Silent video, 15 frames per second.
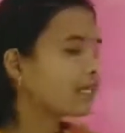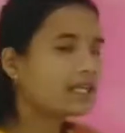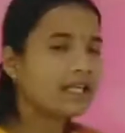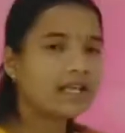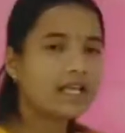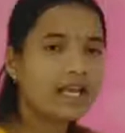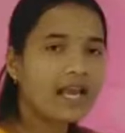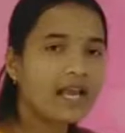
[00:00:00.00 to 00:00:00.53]

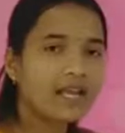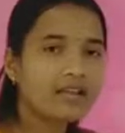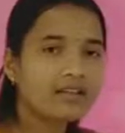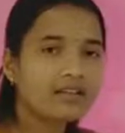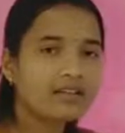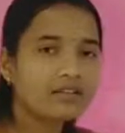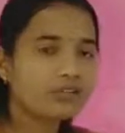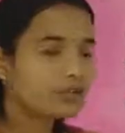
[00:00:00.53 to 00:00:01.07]
ligand
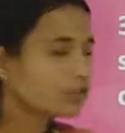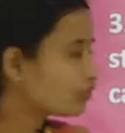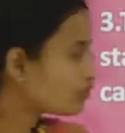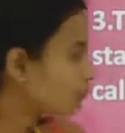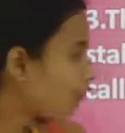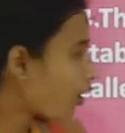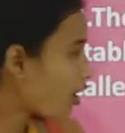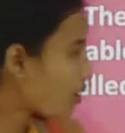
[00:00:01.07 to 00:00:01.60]
to
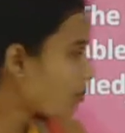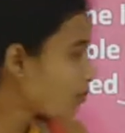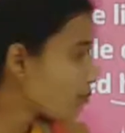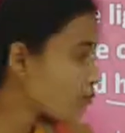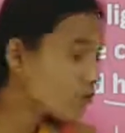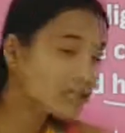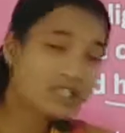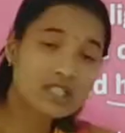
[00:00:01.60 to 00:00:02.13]
form
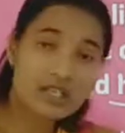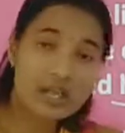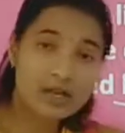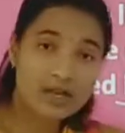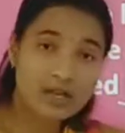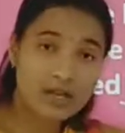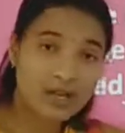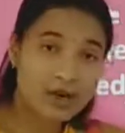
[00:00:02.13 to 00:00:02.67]
most
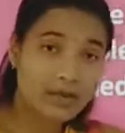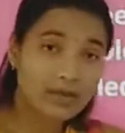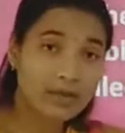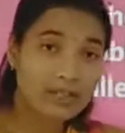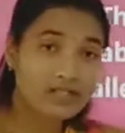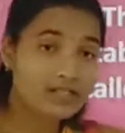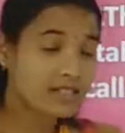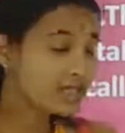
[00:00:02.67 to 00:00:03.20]
stable
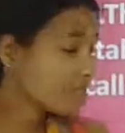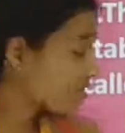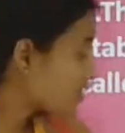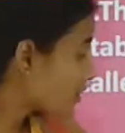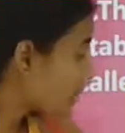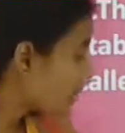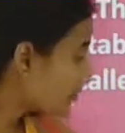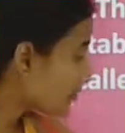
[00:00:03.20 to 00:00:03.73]
complexes
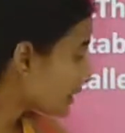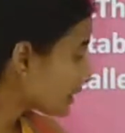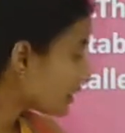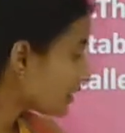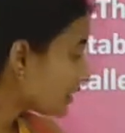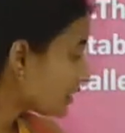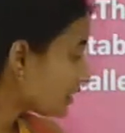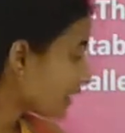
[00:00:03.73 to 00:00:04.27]
with
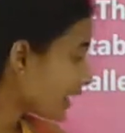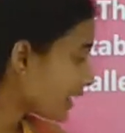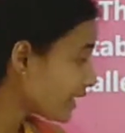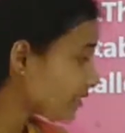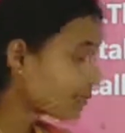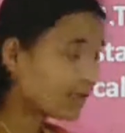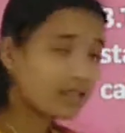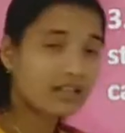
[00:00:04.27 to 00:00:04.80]

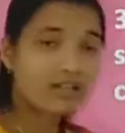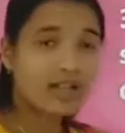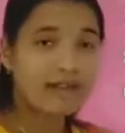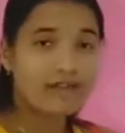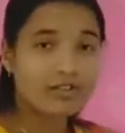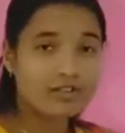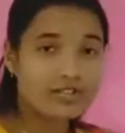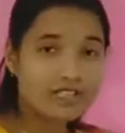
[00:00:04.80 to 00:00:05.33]
light metal
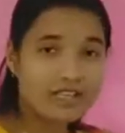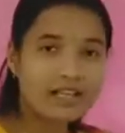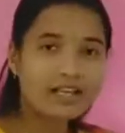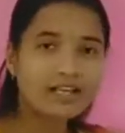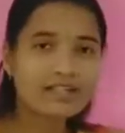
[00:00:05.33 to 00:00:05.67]
ions. L